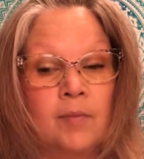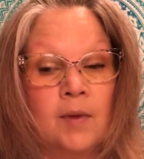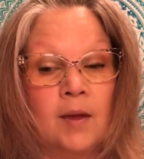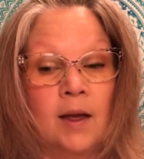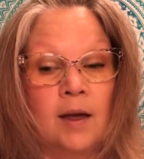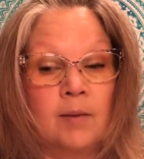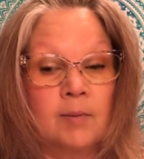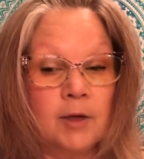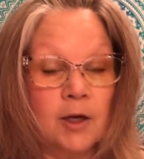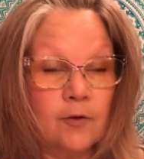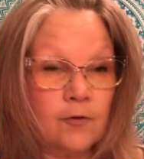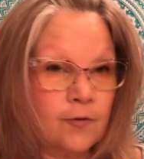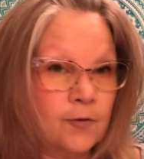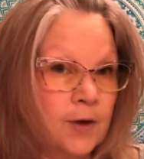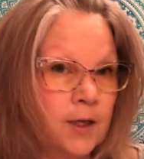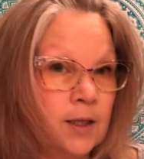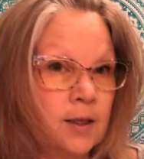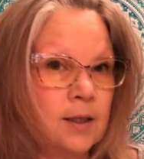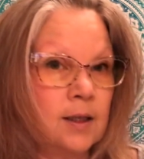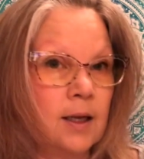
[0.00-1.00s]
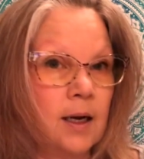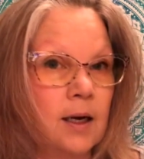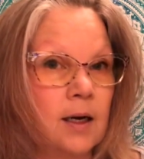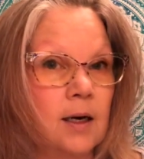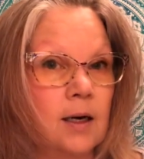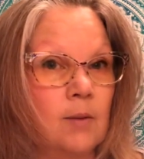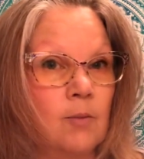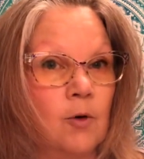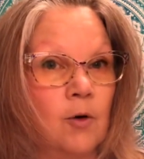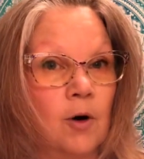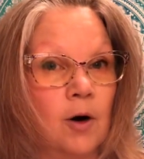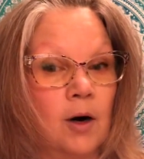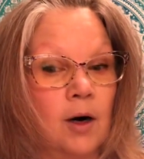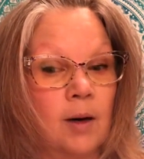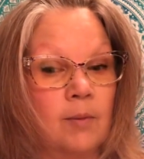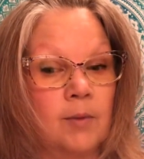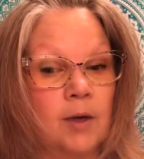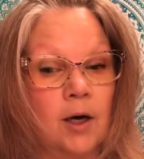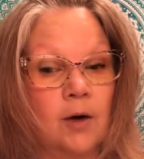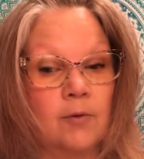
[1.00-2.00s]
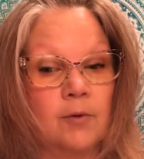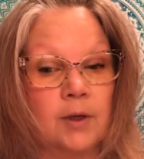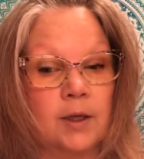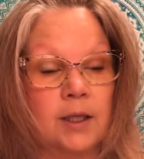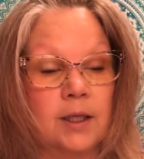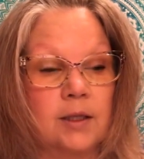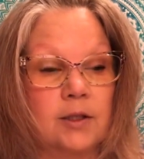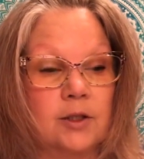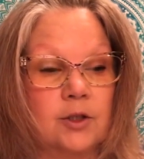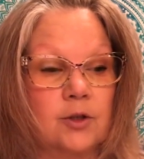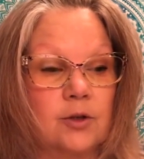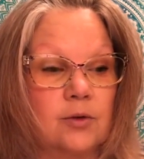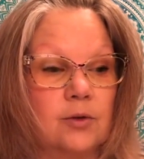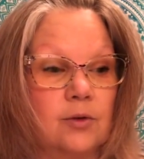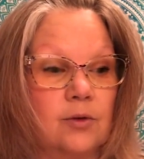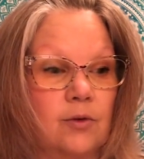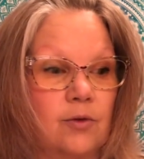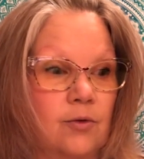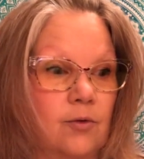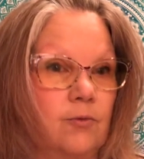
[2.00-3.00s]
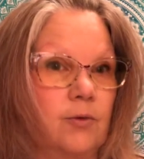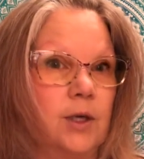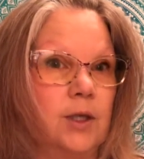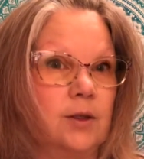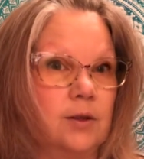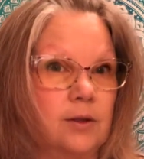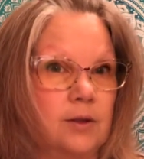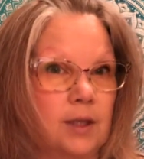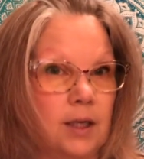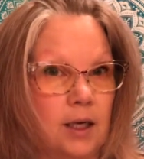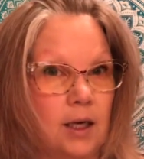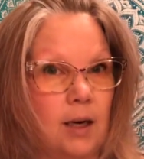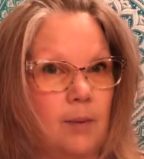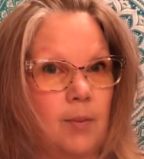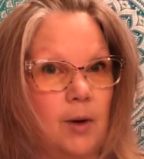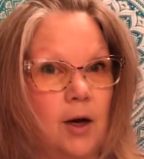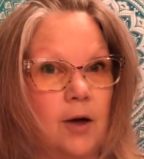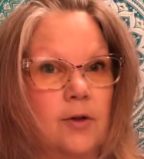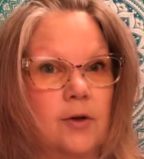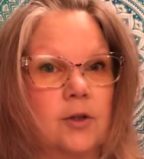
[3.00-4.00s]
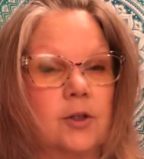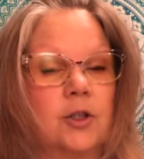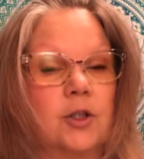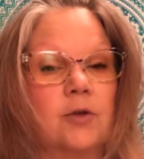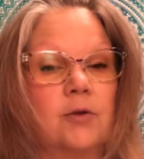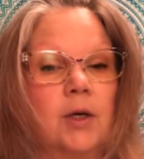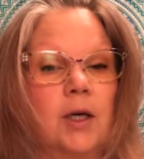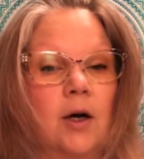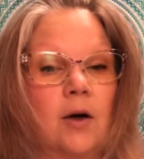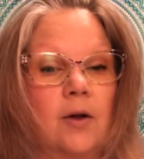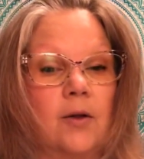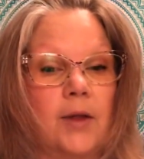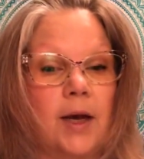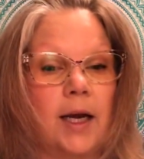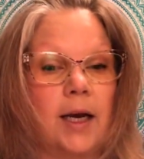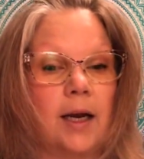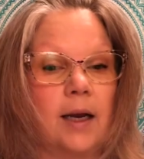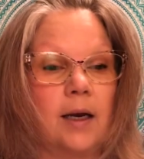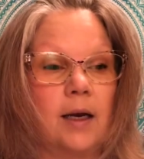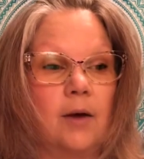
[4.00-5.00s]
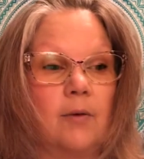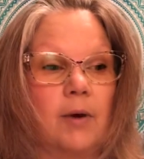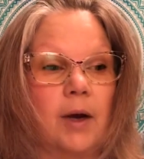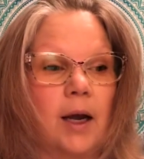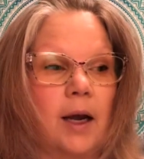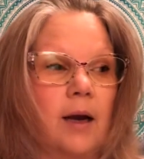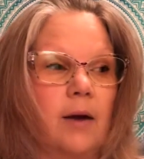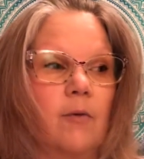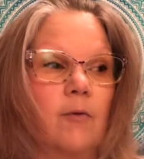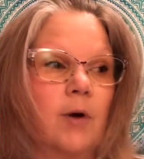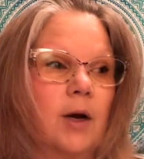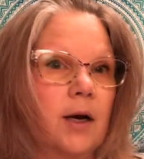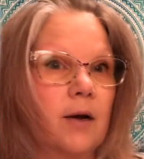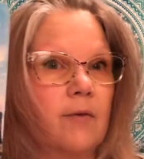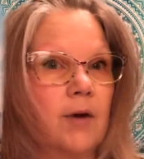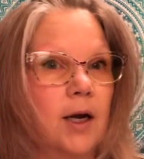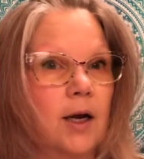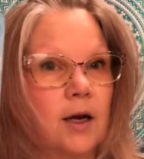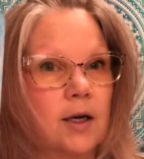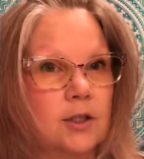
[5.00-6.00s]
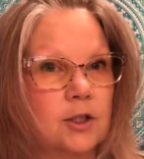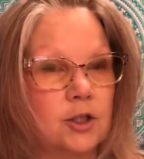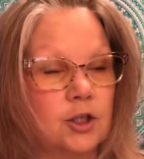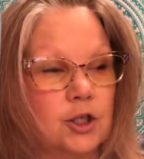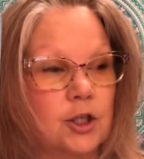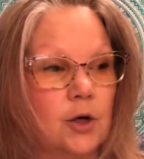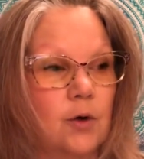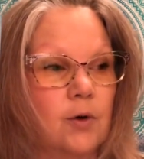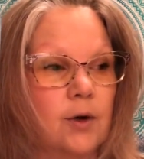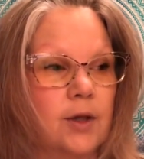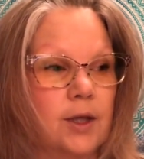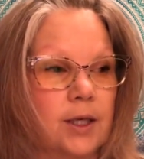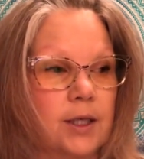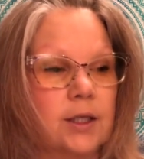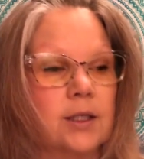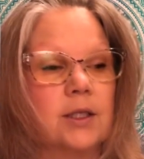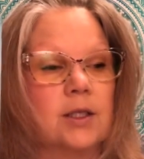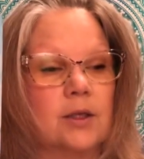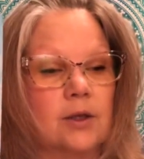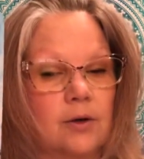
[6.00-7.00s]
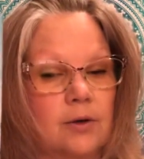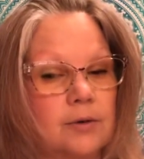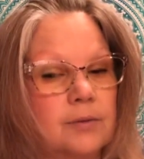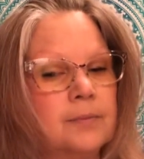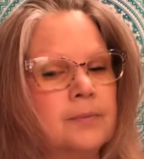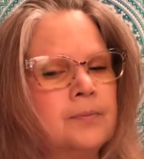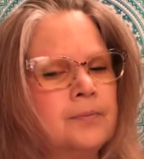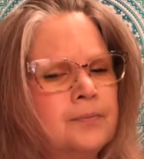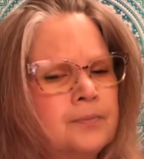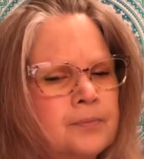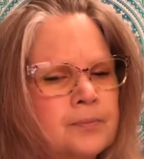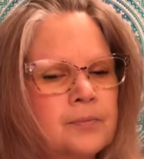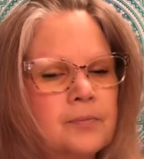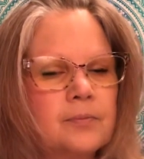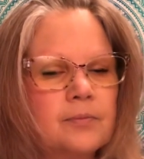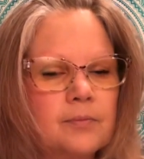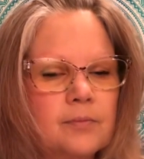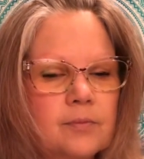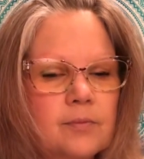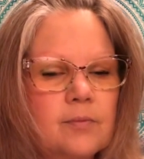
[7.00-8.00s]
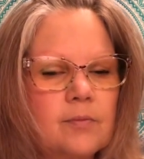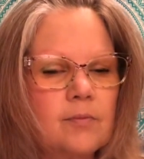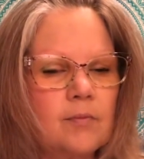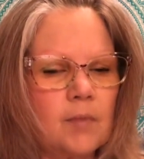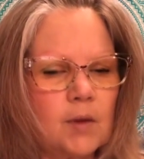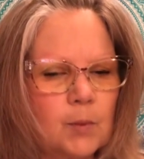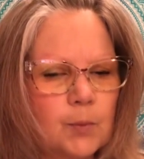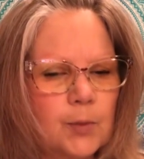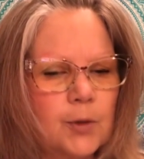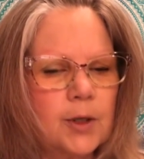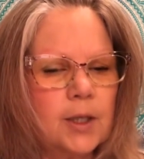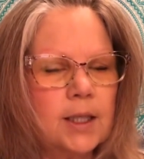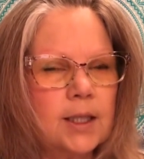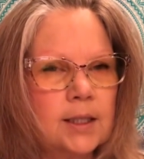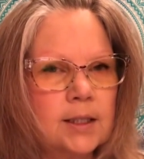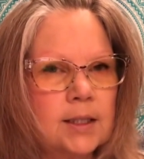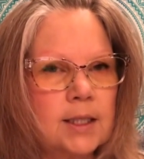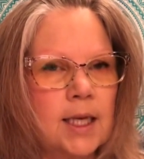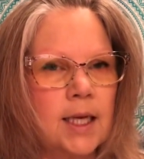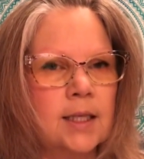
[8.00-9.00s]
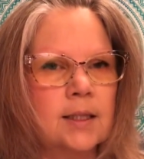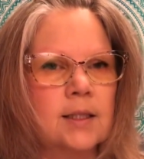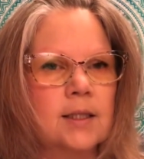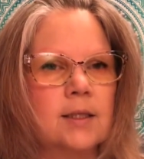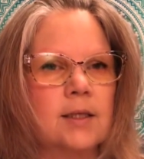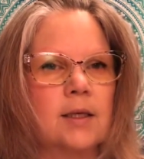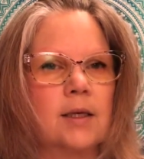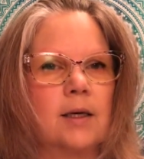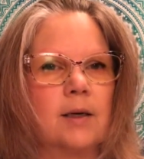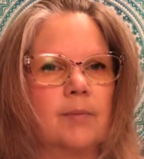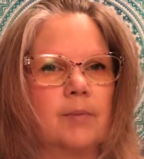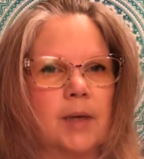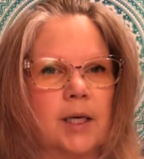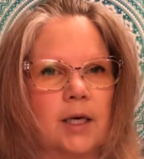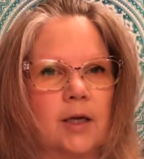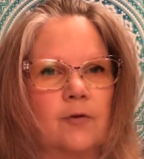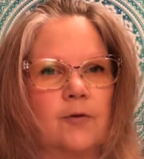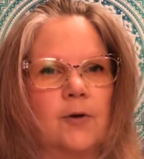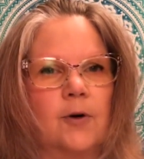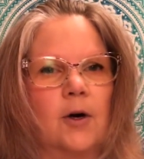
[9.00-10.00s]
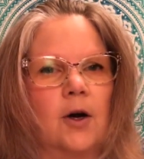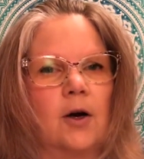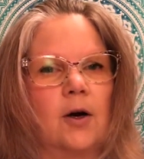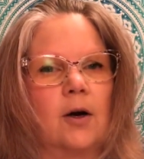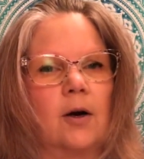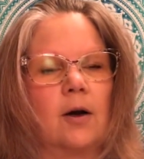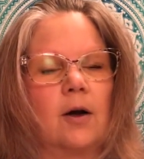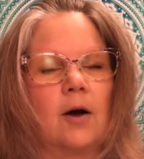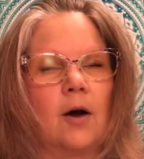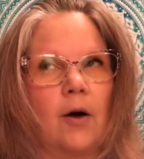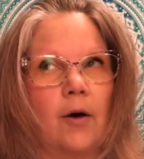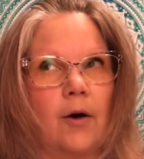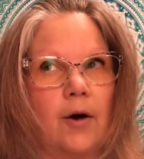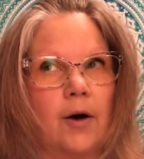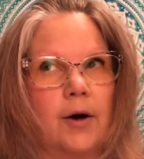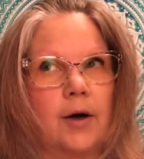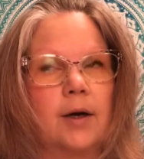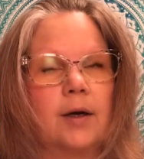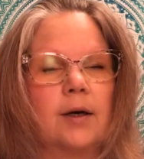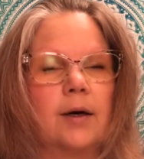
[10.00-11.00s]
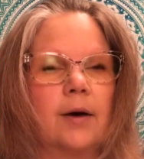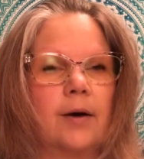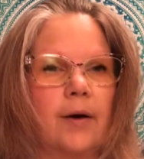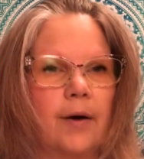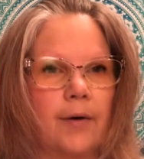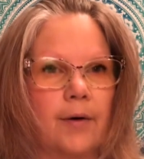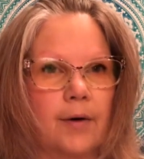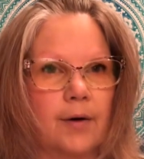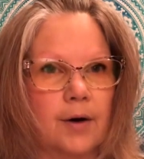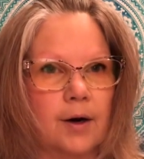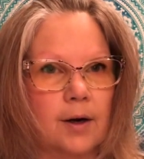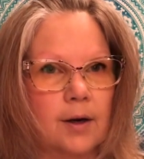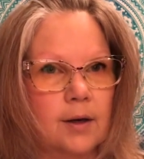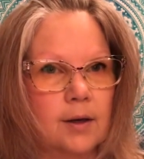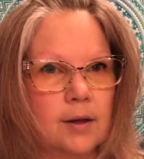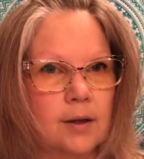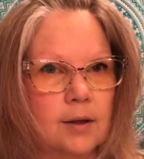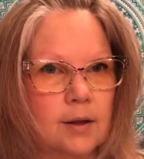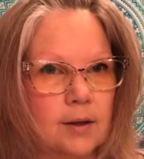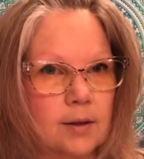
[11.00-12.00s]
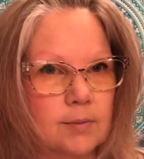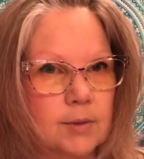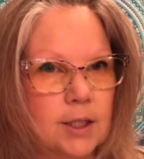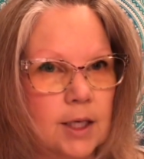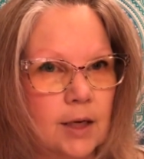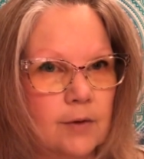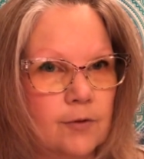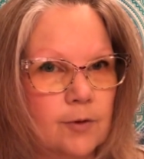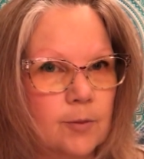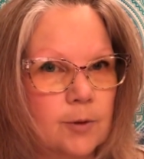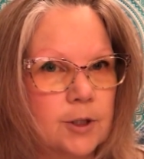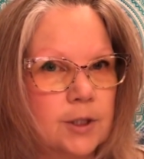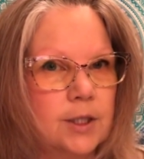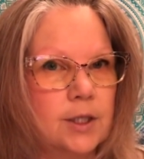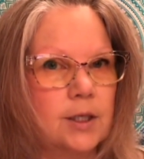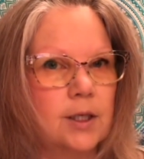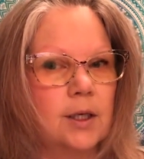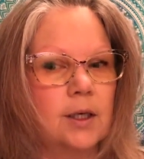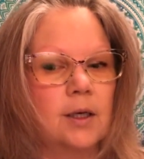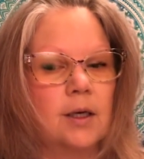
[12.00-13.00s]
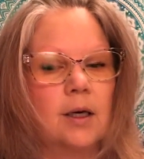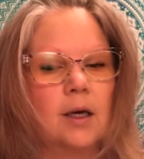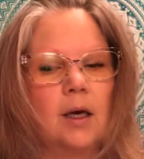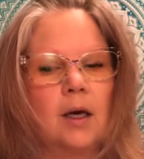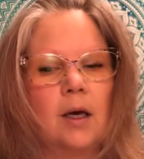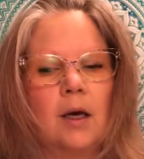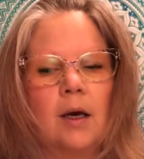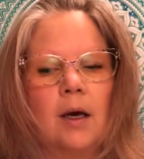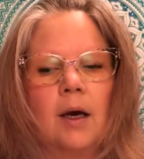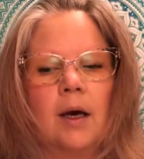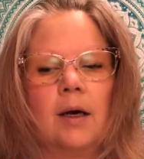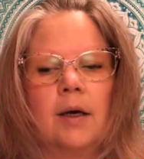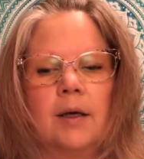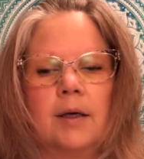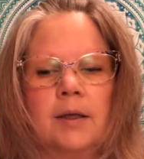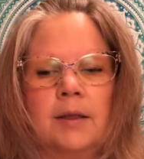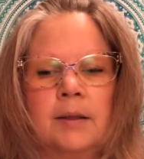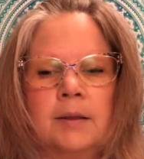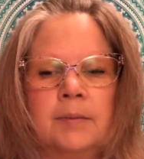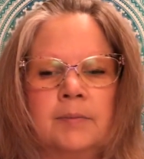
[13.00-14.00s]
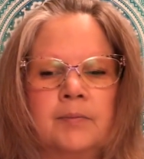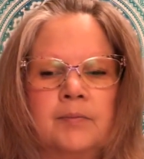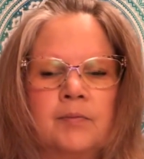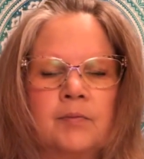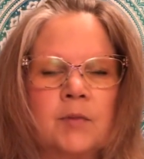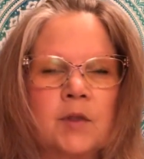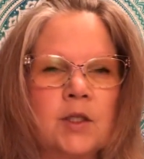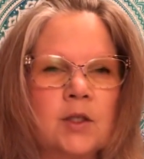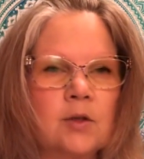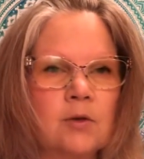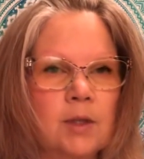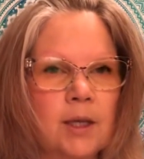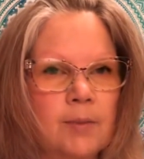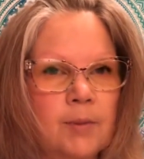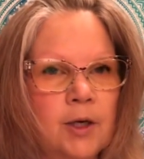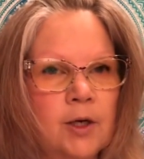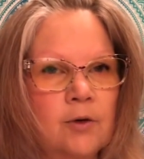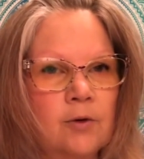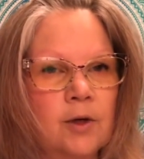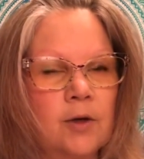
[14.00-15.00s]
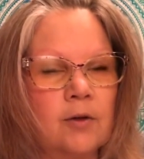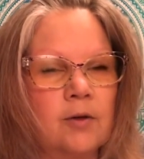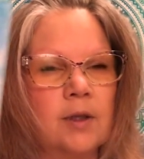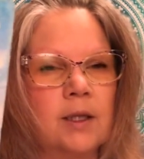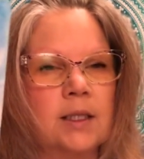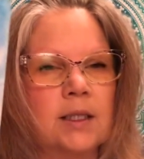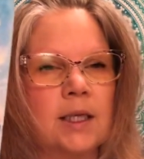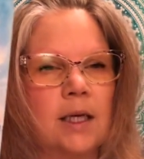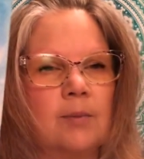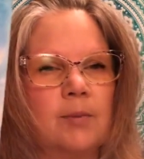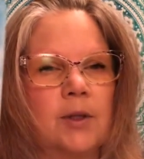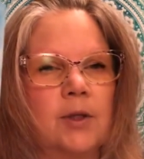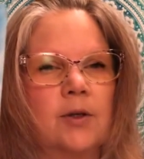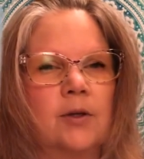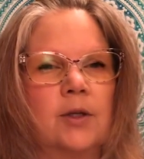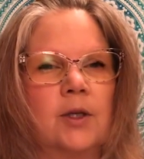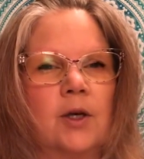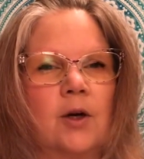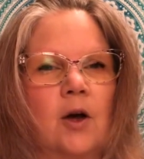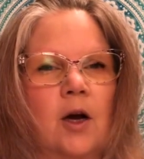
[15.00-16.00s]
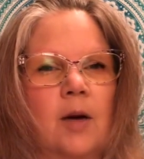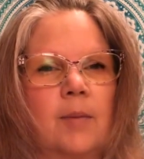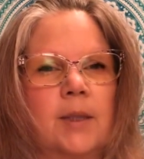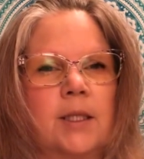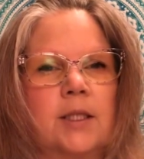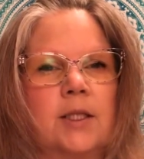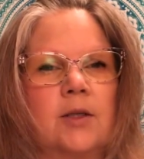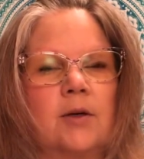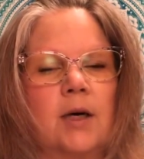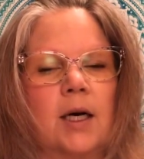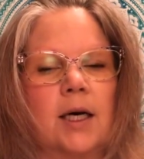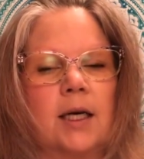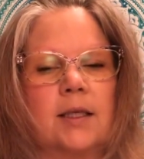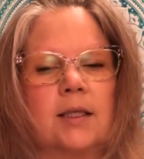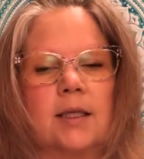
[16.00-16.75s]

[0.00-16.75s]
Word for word: I'm not feeling that anymore, and I'm not really too thrilled that I bothered doing all that anyway, and what have I got to show with it? So pretty intensely meaningful gar card, guard, um, time for more tea. Um, so let me know what you think down below in the comments, you guys,